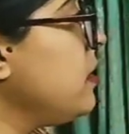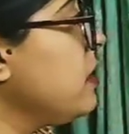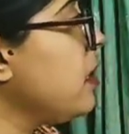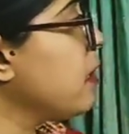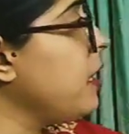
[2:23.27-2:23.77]
is
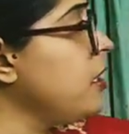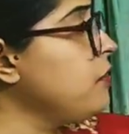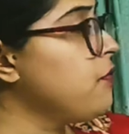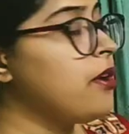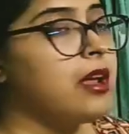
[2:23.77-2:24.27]
a range
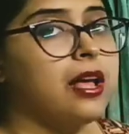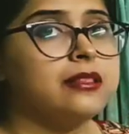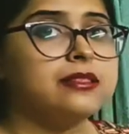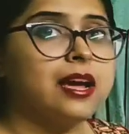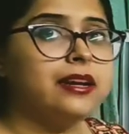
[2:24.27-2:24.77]
for
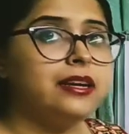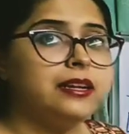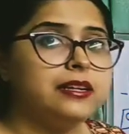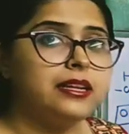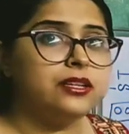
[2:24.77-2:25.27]
unsigned
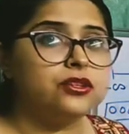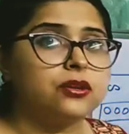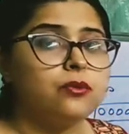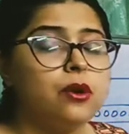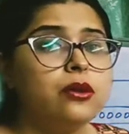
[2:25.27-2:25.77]
integer.
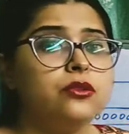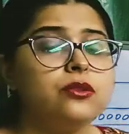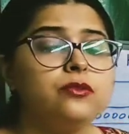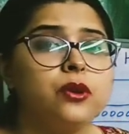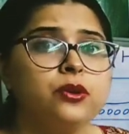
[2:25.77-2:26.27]
What do
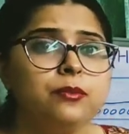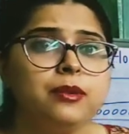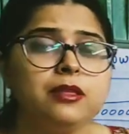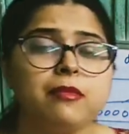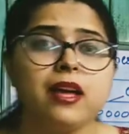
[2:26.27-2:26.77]
you
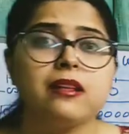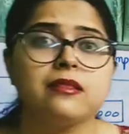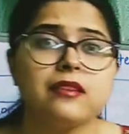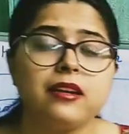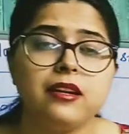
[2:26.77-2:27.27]
mean by
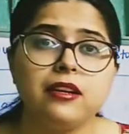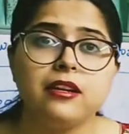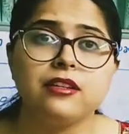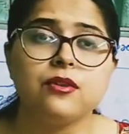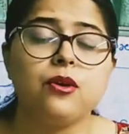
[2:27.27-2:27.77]
unsigned
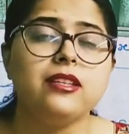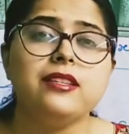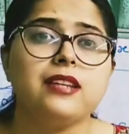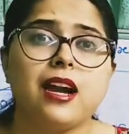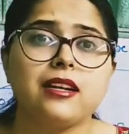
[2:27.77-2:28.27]
integer? What is
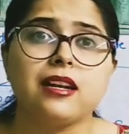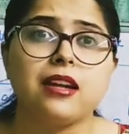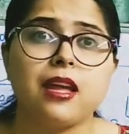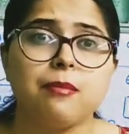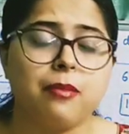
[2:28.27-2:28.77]
the data
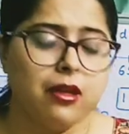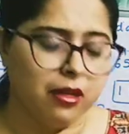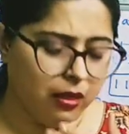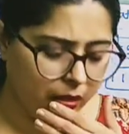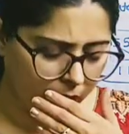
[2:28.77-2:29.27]
type?
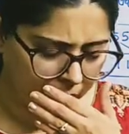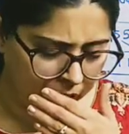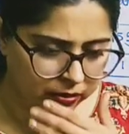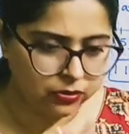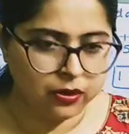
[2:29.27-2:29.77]

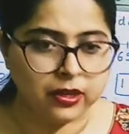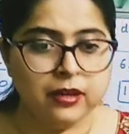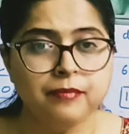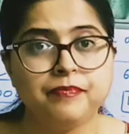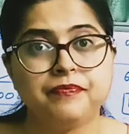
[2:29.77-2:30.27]

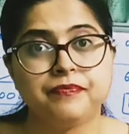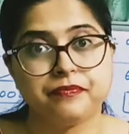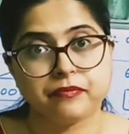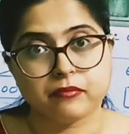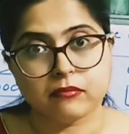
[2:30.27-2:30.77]
Sorry.
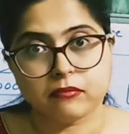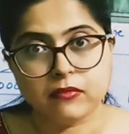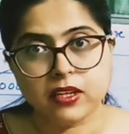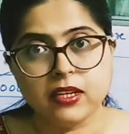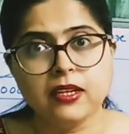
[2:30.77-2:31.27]

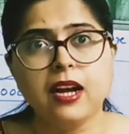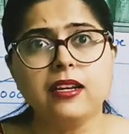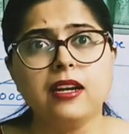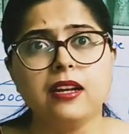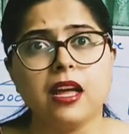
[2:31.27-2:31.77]

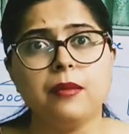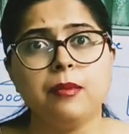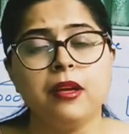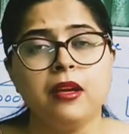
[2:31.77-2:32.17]
Data type